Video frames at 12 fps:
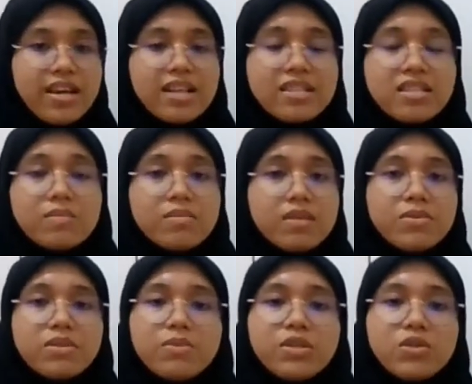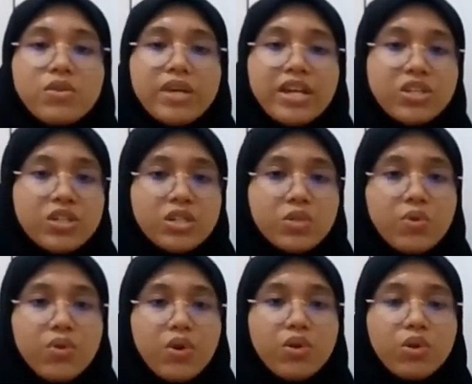and sometimes makes you anxious
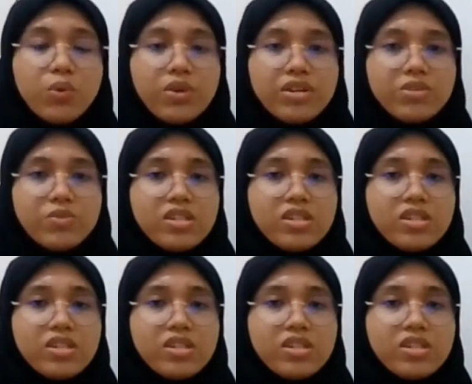with all the words,